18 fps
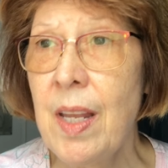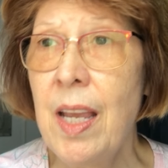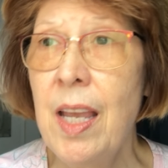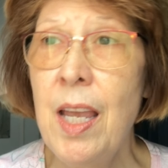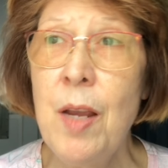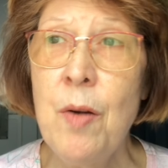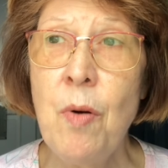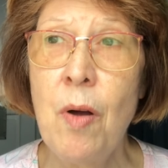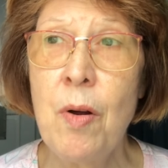
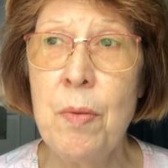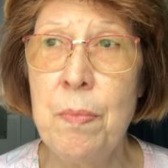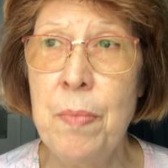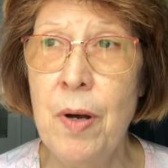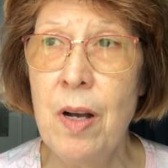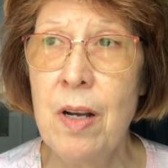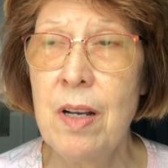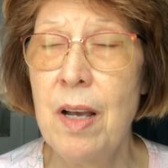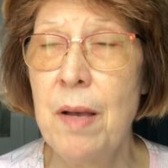He wrote a
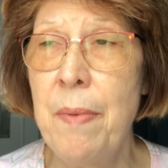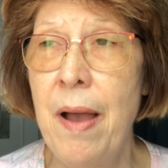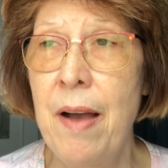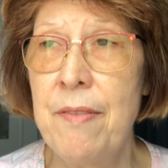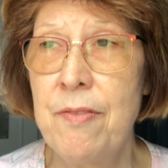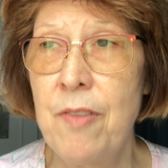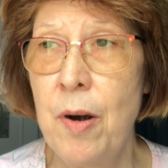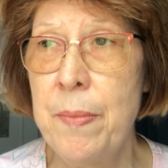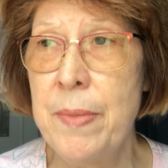book
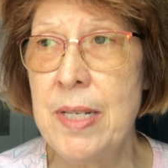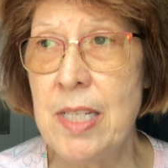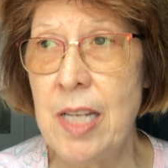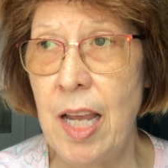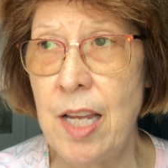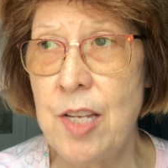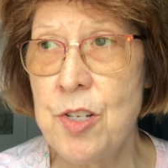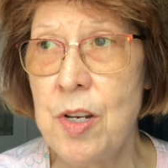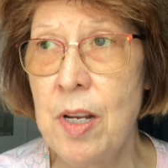about
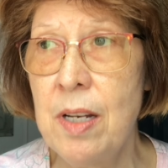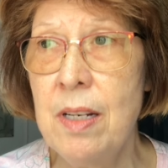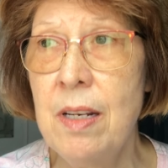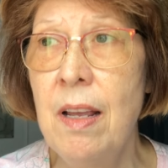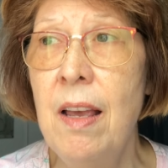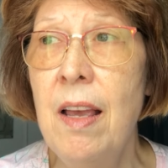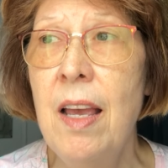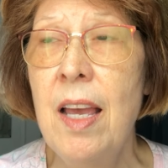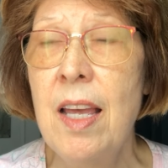fermentation
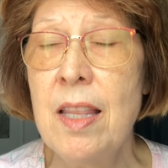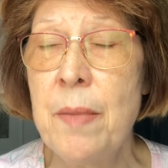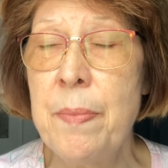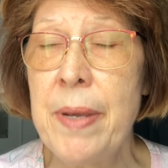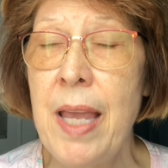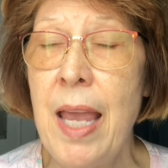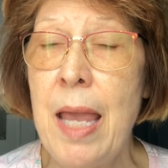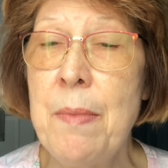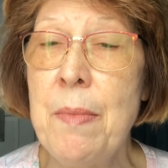that
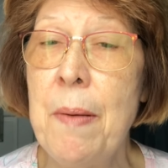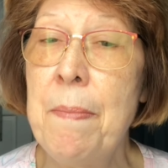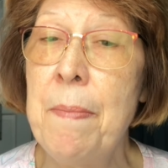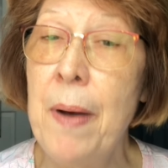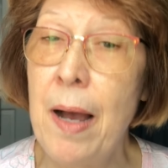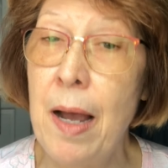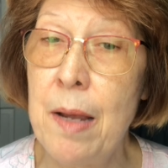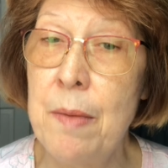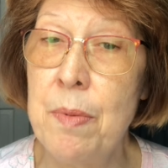became a
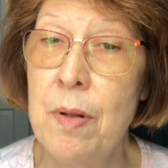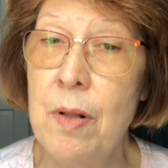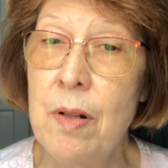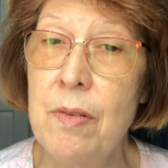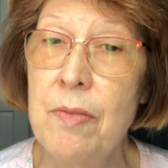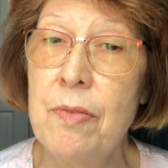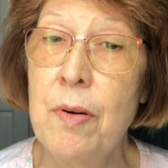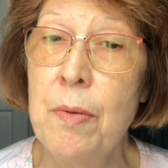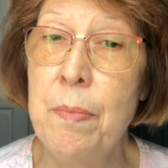
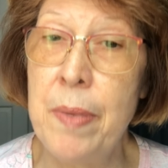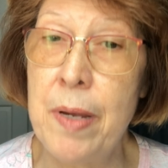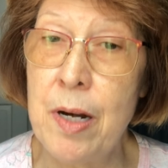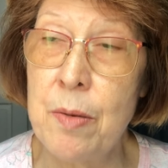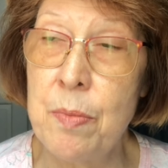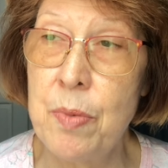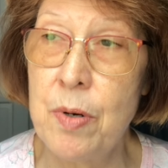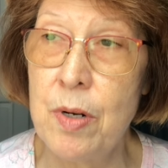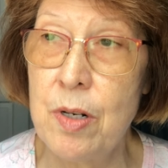Bible for beer
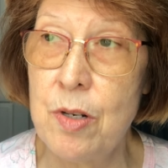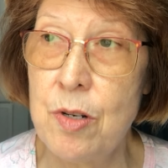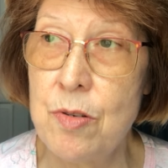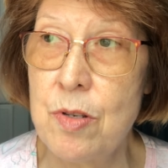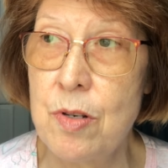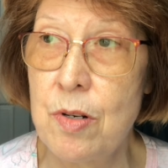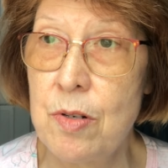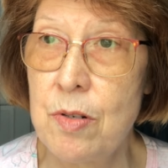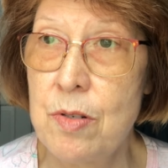
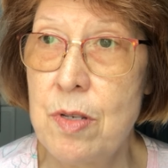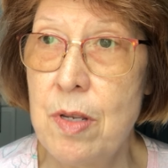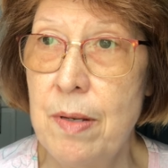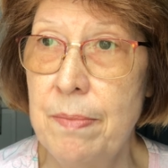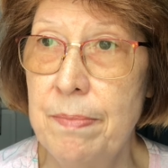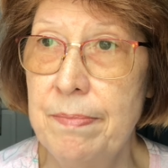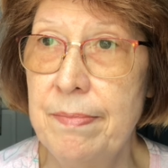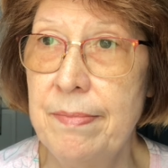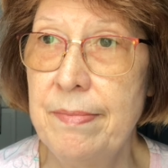producers.
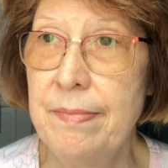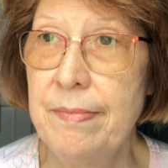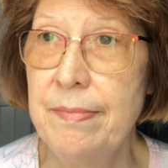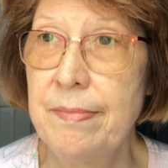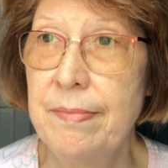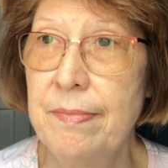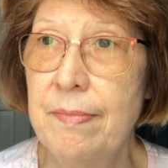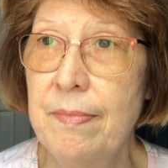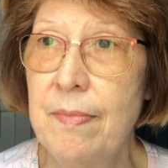
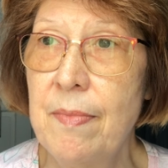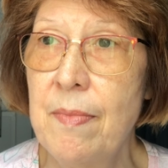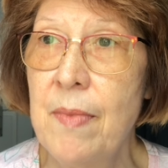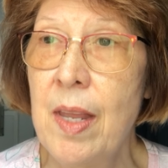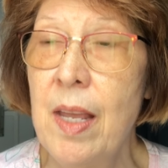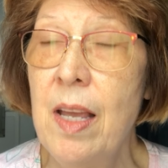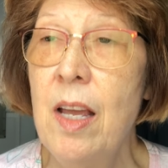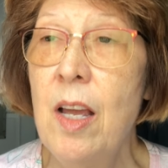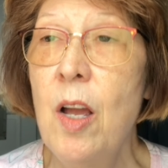
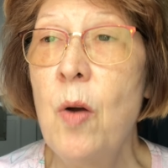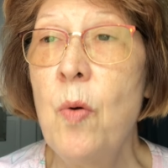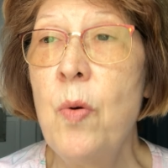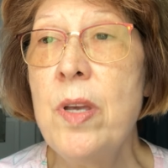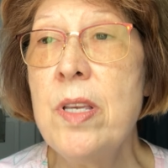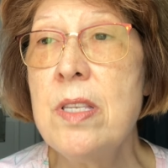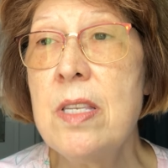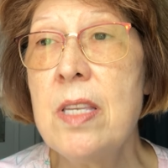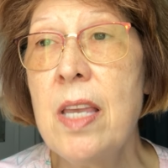We
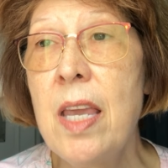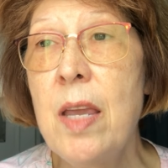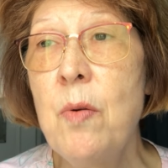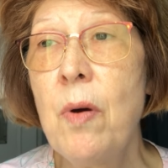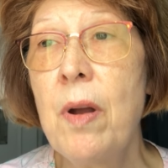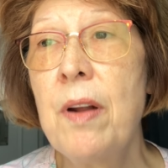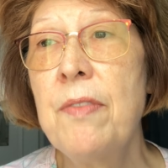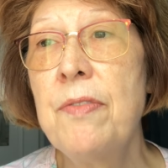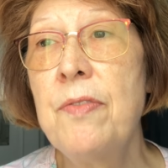see
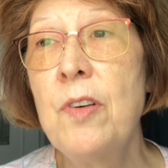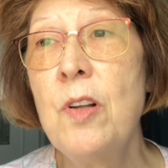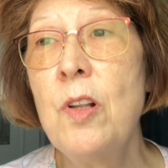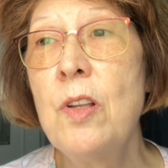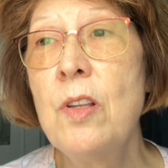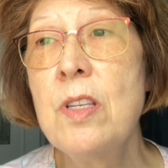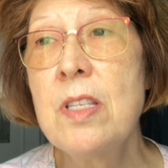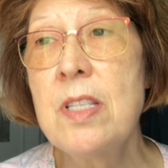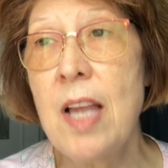what a
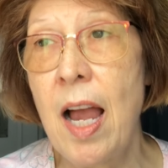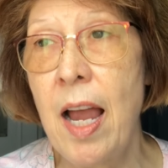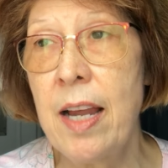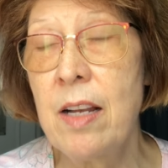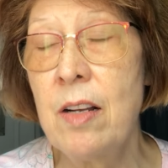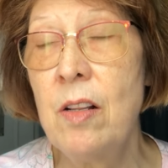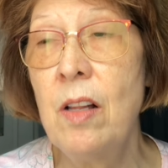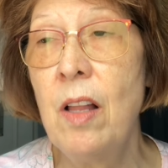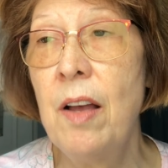full
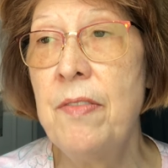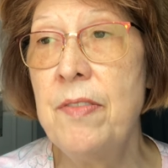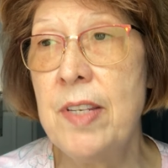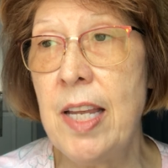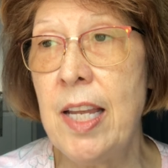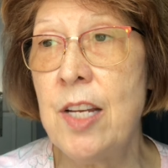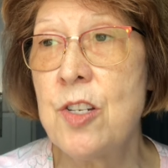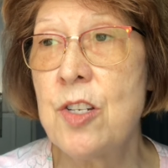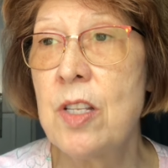cycle of
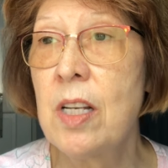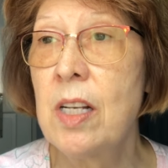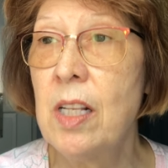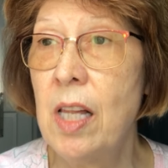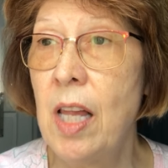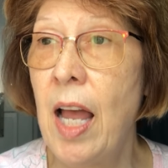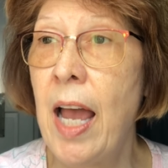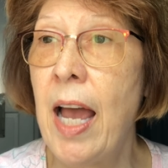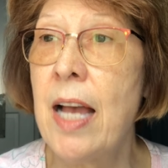Teach the
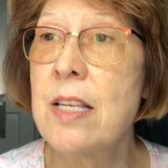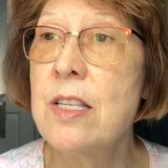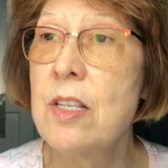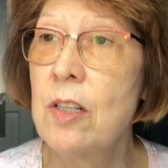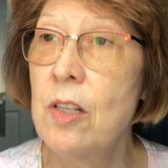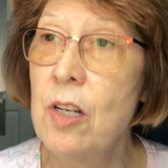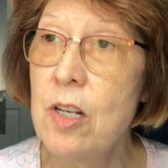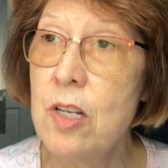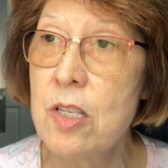Class
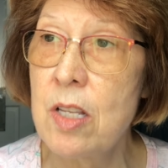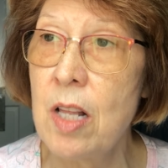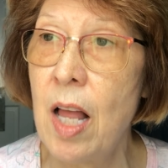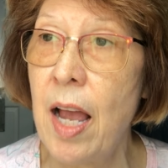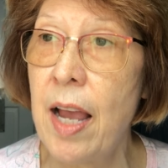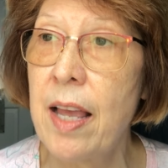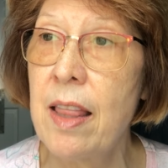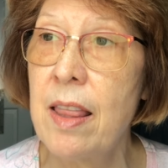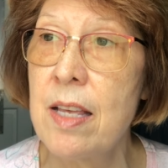looks
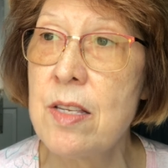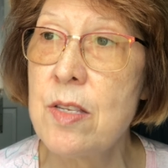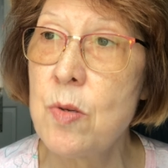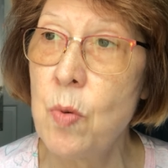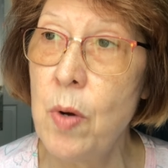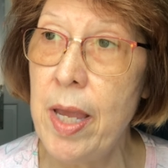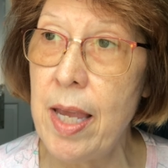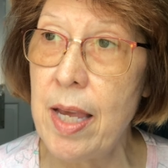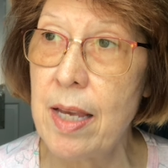like this
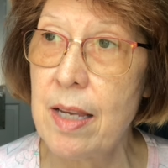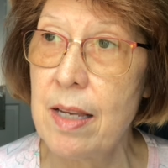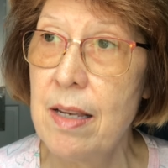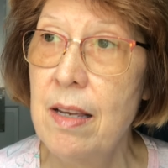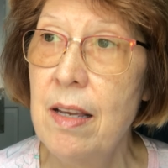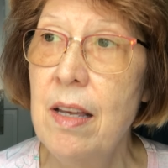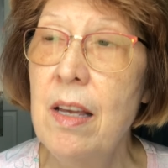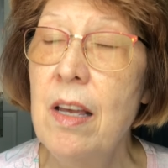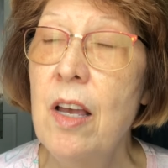week.
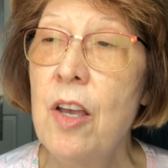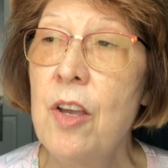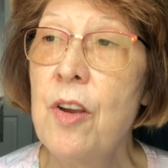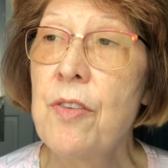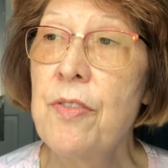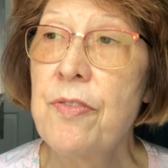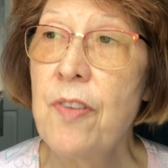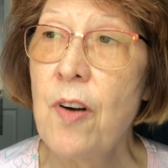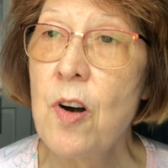Your
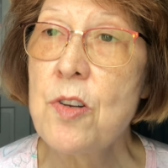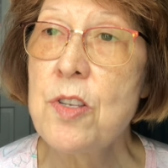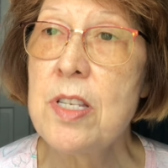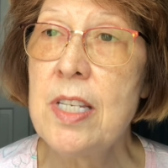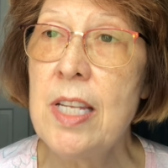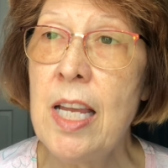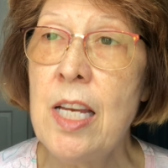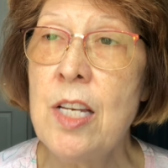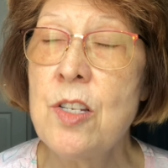first
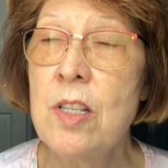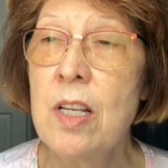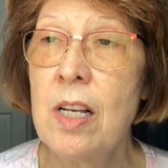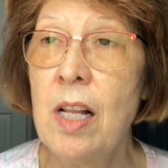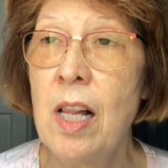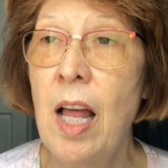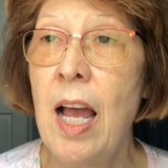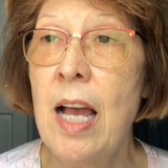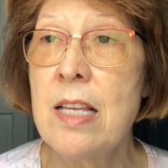Teach the
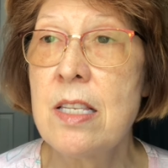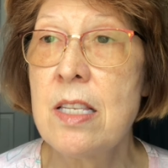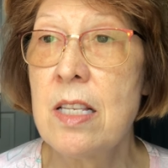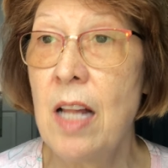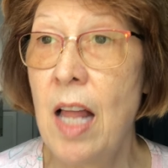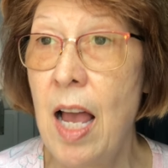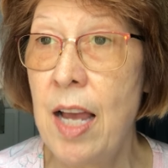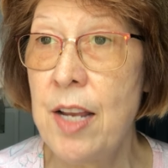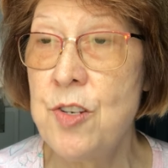Class
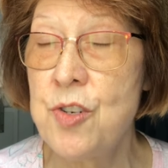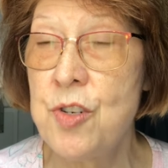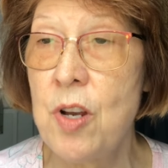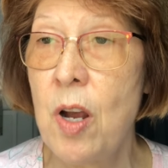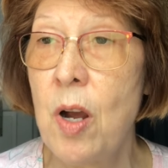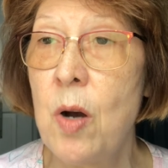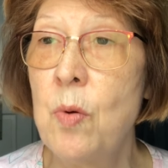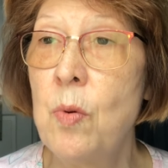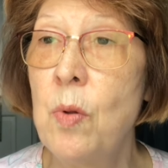slideshow